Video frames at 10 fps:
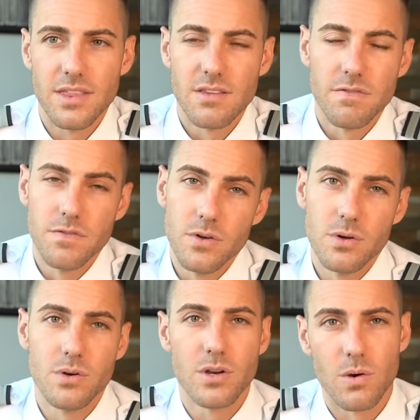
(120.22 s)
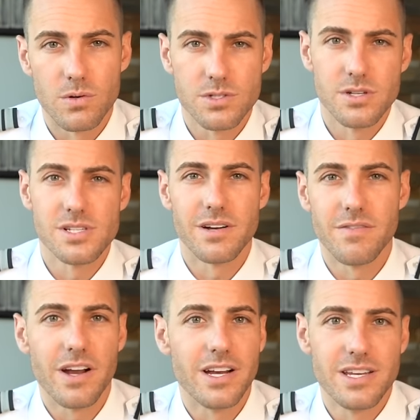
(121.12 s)
food cultures are
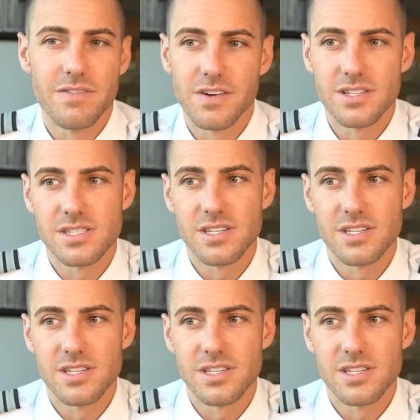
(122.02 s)
very different.